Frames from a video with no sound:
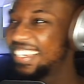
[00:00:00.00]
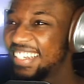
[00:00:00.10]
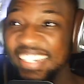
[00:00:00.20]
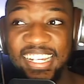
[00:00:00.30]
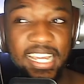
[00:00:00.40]

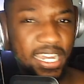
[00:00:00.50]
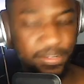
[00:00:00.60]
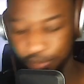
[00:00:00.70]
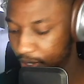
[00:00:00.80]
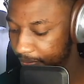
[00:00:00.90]
Bass
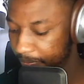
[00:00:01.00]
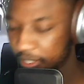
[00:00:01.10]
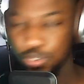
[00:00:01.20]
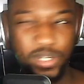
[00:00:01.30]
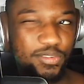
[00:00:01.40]
bumping.
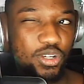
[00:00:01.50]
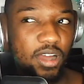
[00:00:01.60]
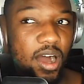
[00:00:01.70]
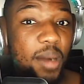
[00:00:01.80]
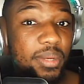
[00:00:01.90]
So they've got the
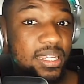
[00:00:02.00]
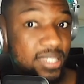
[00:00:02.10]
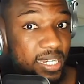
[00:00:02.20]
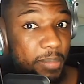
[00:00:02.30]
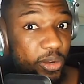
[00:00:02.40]
harmonies
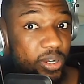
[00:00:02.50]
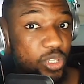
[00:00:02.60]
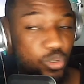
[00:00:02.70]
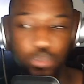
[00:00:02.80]
in the background as well.